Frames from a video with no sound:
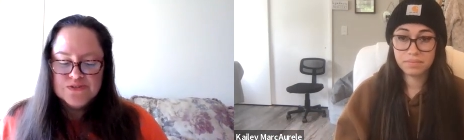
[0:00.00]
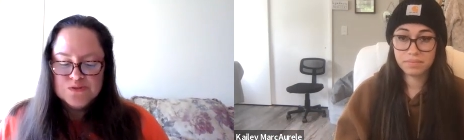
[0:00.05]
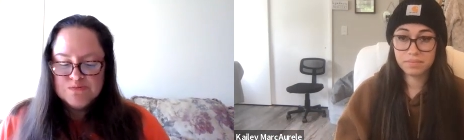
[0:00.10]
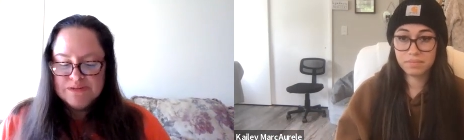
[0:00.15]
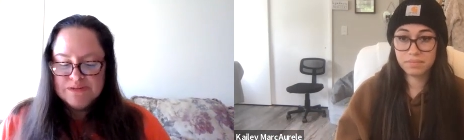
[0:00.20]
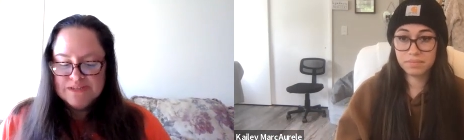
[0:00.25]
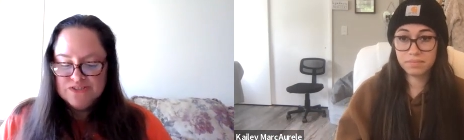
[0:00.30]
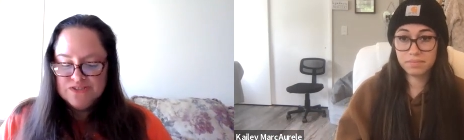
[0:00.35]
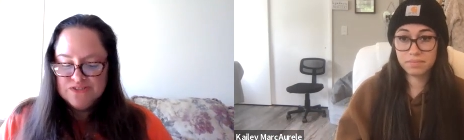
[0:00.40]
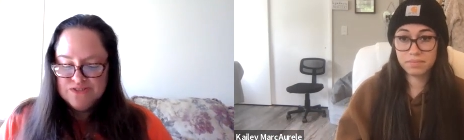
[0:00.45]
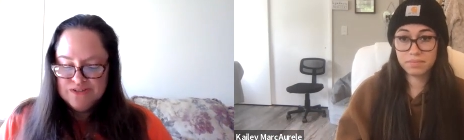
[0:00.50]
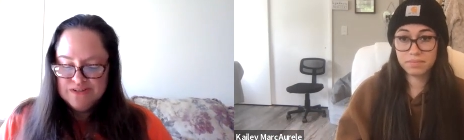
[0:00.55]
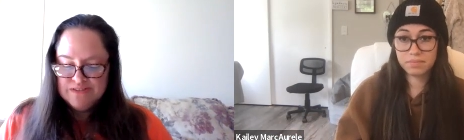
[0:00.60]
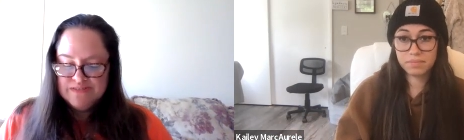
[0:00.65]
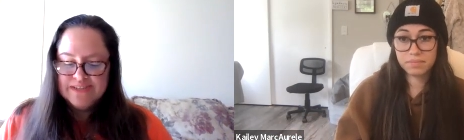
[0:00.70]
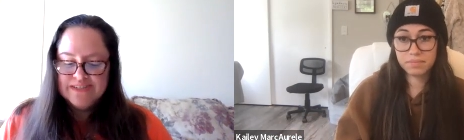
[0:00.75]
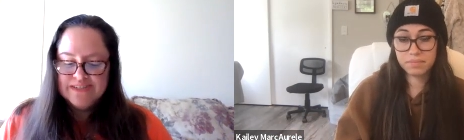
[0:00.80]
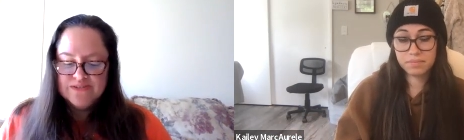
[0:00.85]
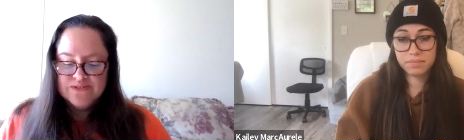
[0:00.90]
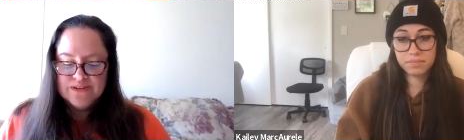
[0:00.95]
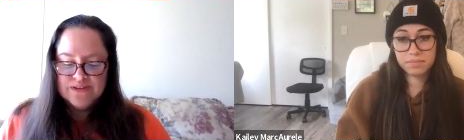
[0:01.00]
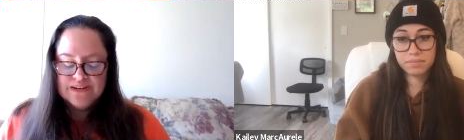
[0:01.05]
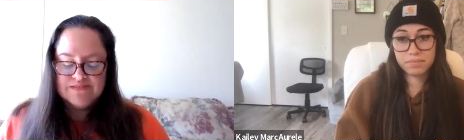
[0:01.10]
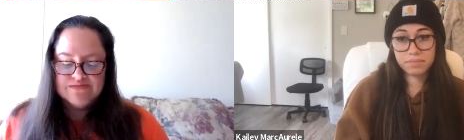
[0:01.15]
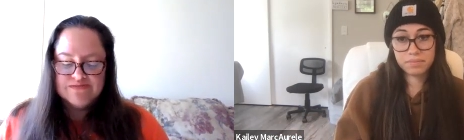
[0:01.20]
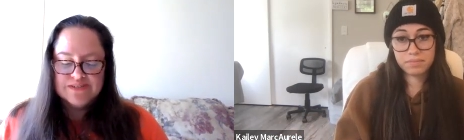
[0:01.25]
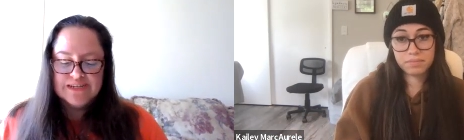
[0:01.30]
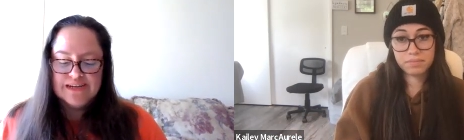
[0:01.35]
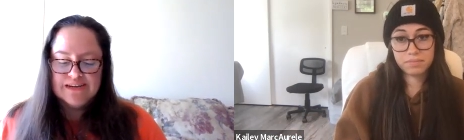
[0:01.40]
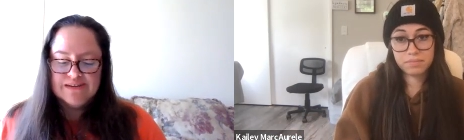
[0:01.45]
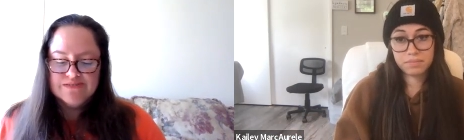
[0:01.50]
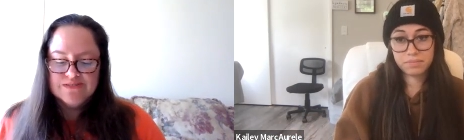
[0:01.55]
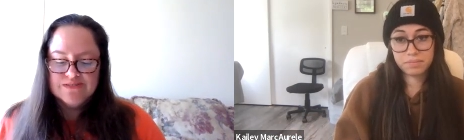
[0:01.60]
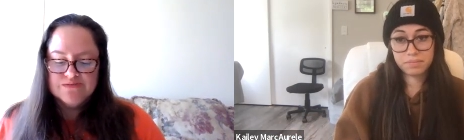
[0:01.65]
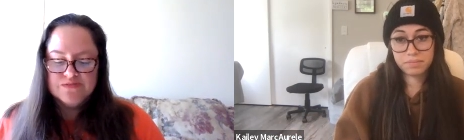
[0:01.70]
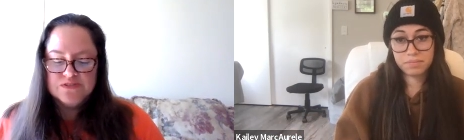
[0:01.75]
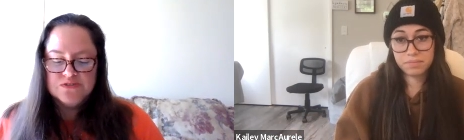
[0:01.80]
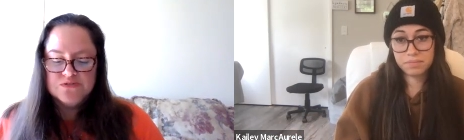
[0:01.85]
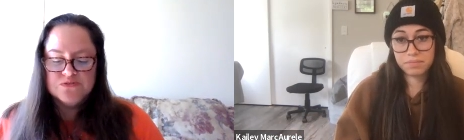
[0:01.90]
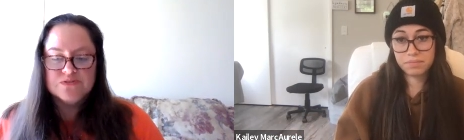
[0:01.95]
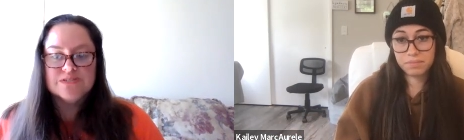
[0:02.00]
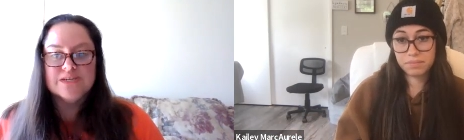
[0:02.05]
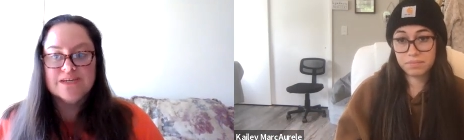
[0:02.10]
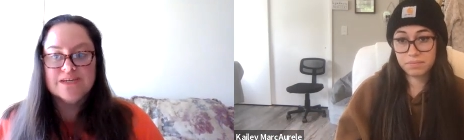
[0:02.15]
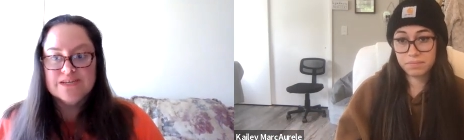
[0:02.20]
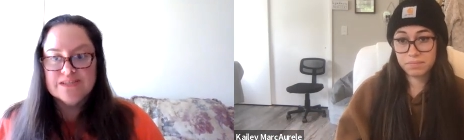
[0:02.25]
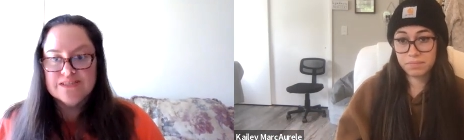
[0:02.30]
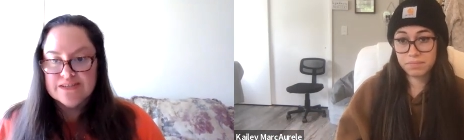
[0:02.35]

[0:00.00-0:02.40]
Speaker 1: so you mentioned already, you covered how individuals can